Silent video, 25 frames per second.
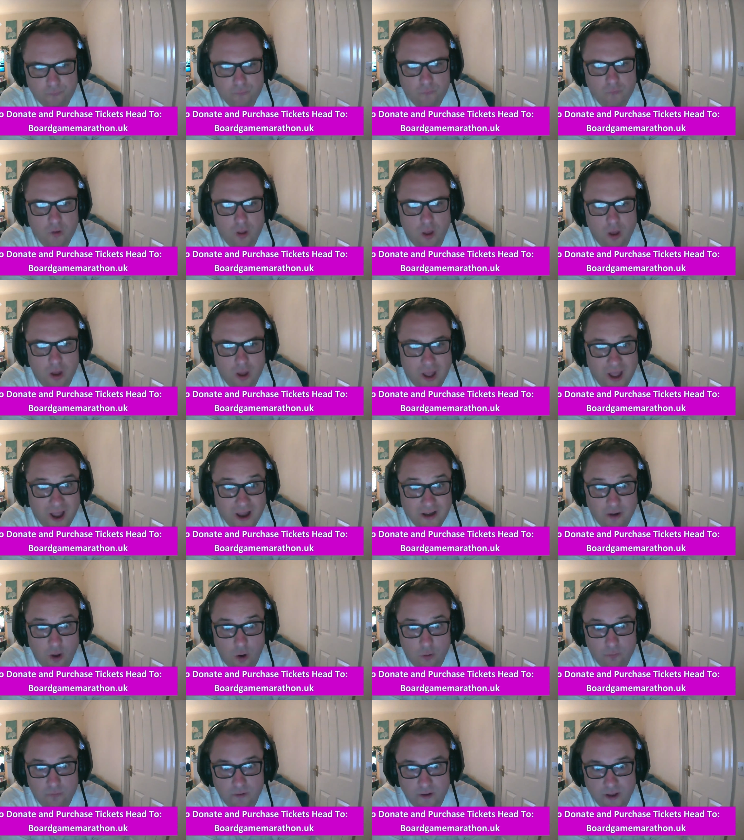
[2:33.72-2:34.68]
and
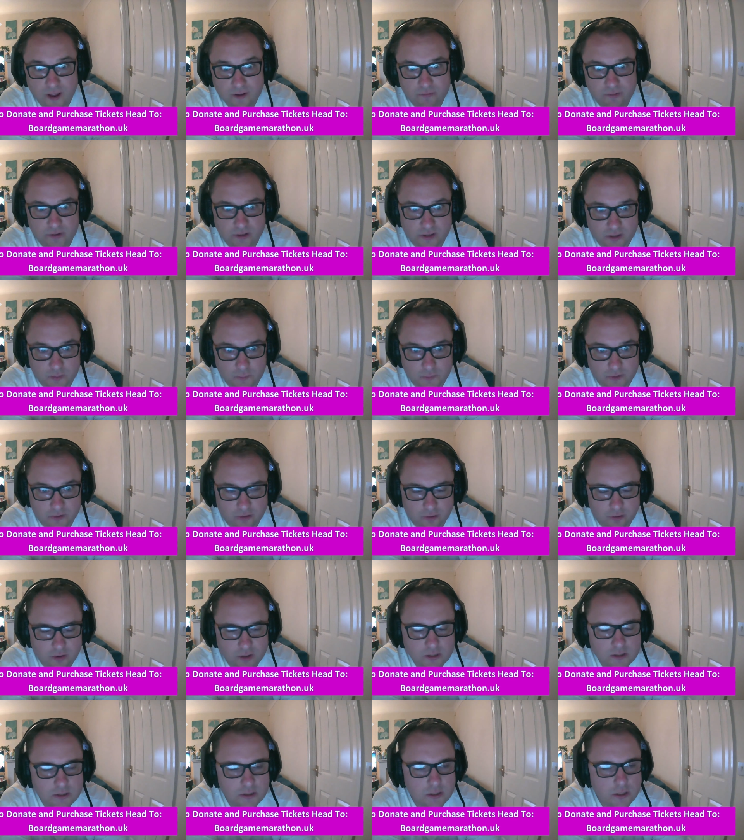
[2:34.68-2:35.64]
hopefully every year that we do
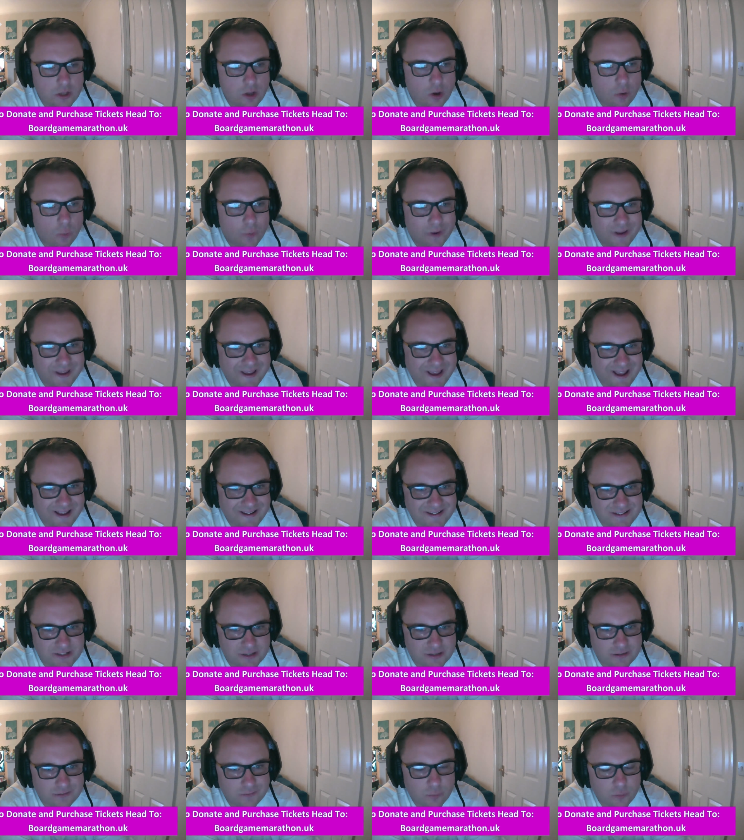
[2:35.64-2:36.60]
it,
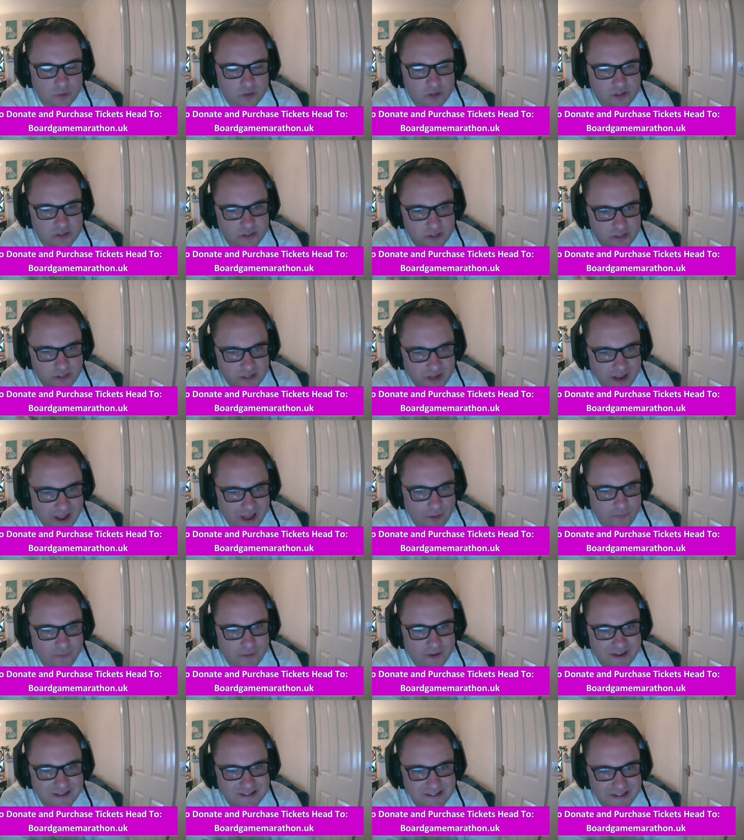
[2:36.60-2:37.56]
Wincanton, which is the town
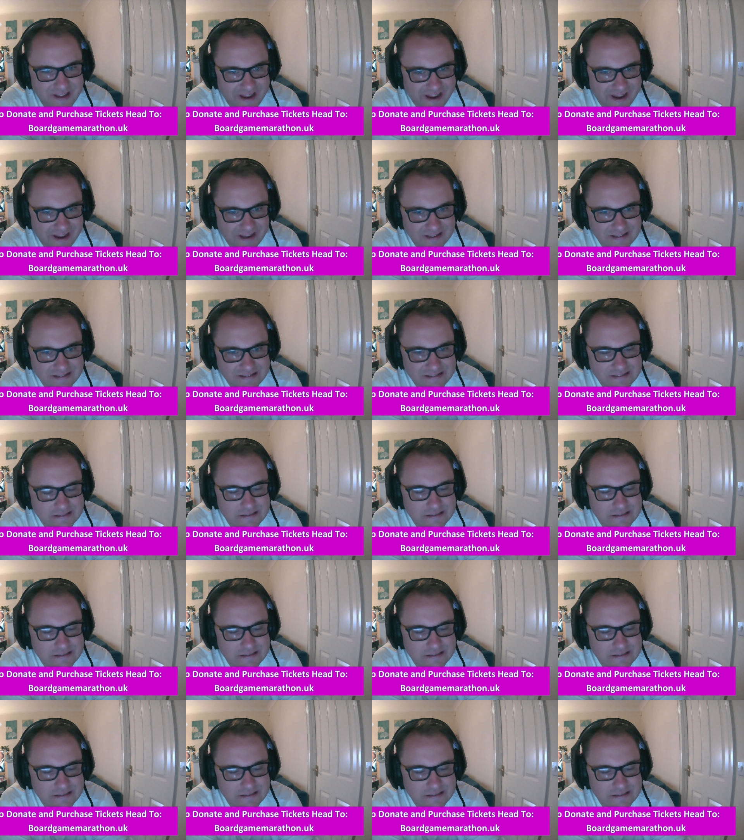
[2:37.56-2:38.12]
that it's in,